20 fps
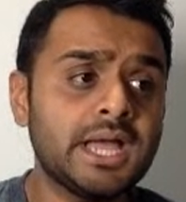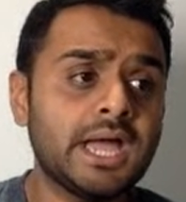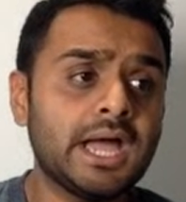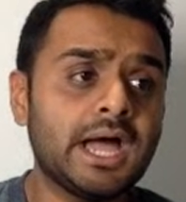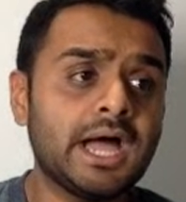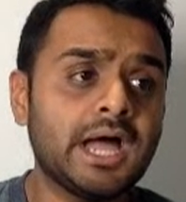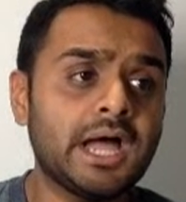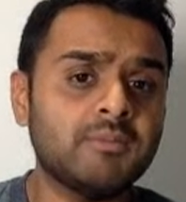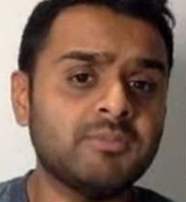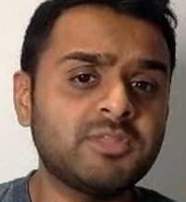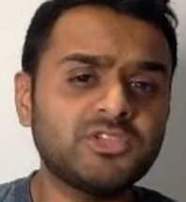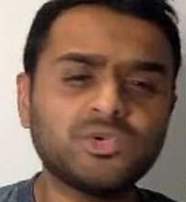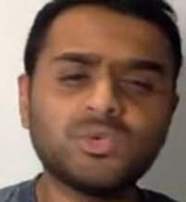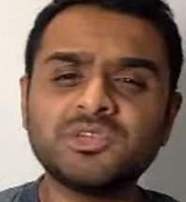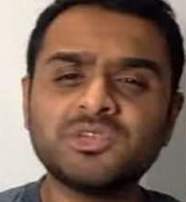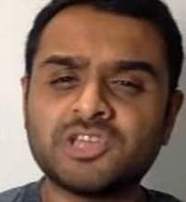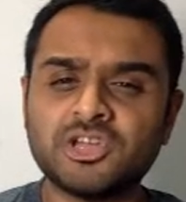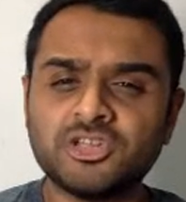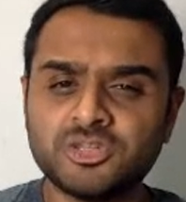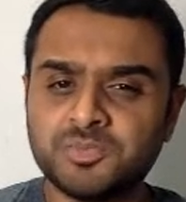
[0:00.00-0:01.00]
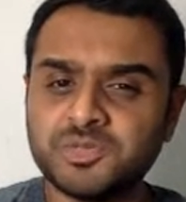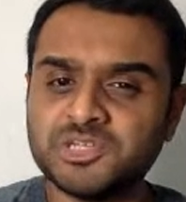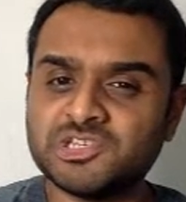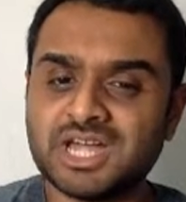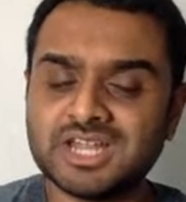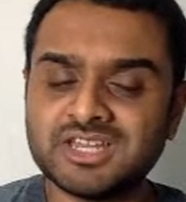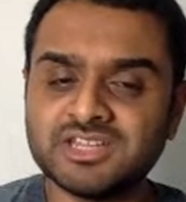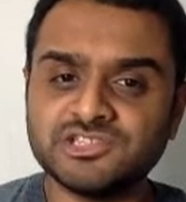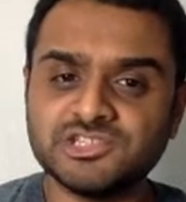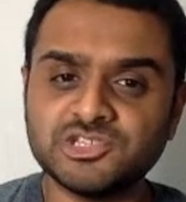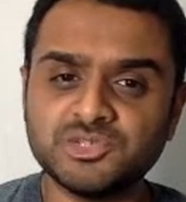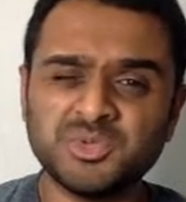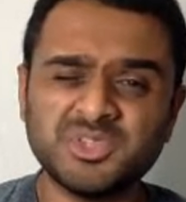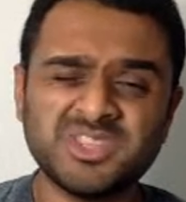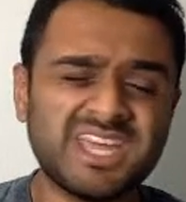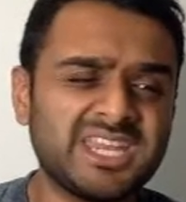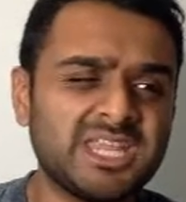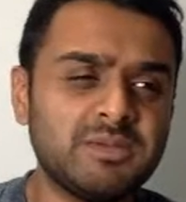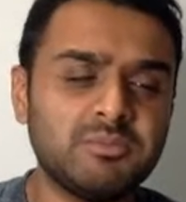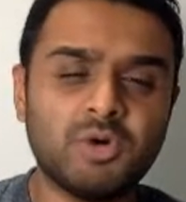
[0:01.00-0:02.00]
there's always going to be challenges with
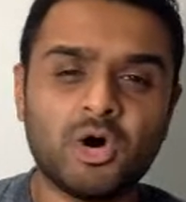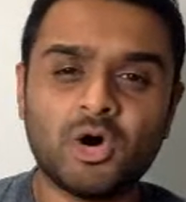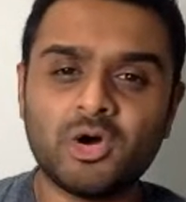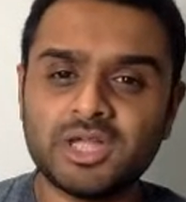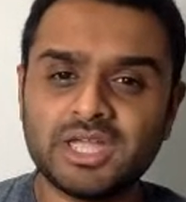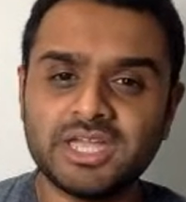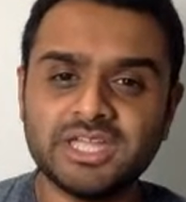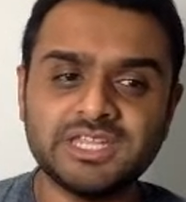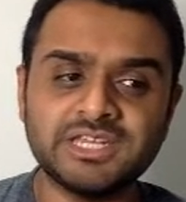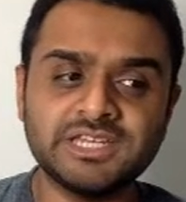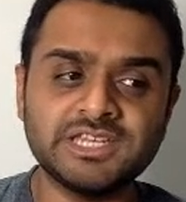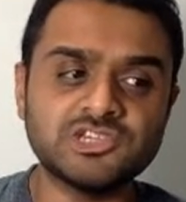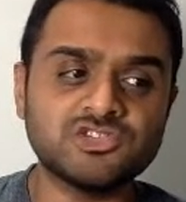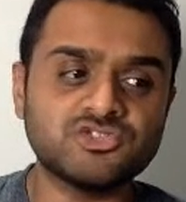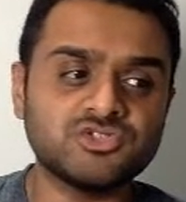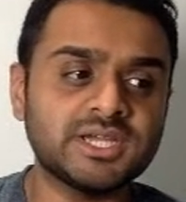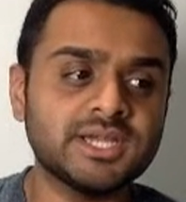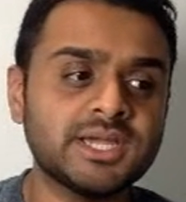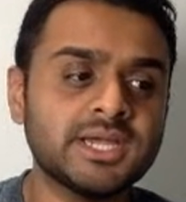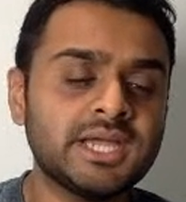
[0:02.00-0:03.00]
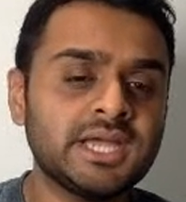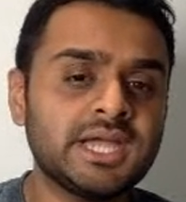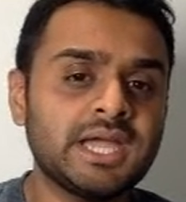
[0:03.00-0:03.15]
any market and industry,